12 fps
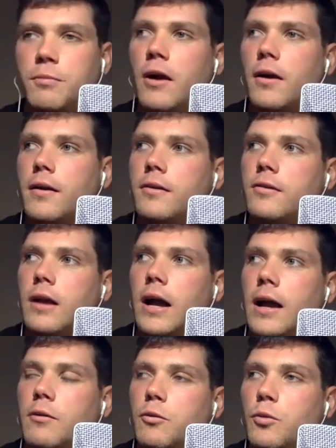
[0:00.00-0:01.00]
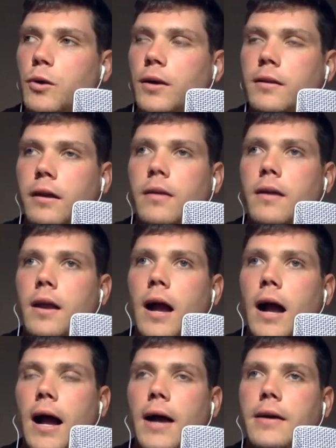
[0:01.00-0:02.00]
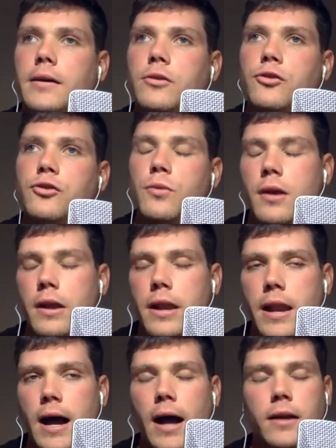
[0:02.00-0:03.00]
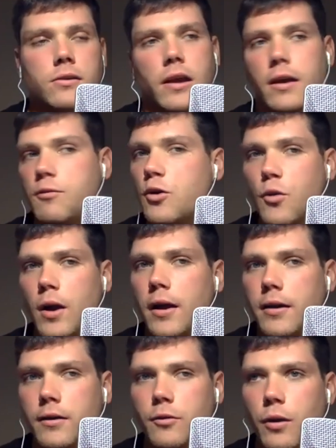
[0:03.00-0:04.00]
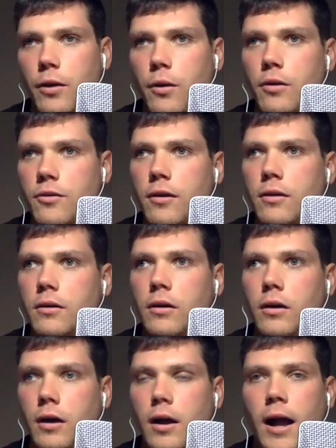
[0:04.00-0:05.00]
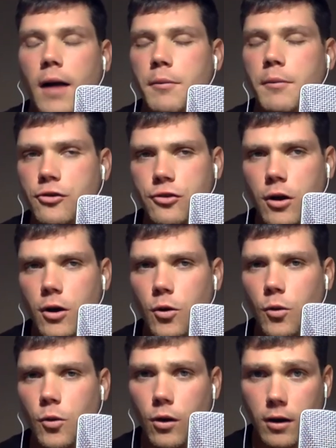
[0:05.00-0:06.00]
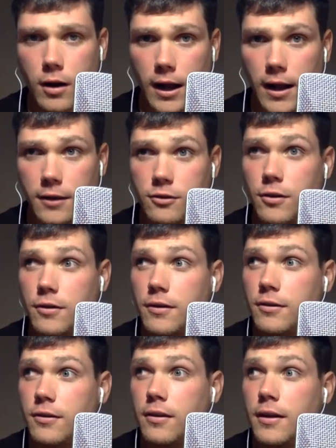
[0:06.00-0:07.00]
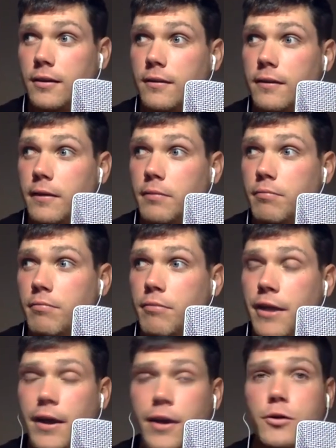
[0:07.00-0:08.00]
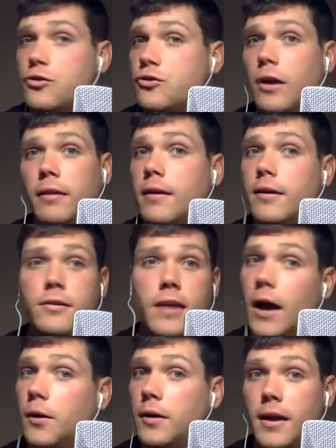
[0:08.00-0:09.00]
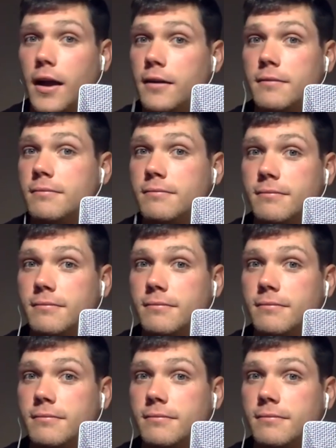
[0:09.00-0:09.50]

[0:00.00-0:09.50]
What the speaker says: part is one thing that I do not take for granted, whether it's a comedy show or a concert, is that they could shut things down again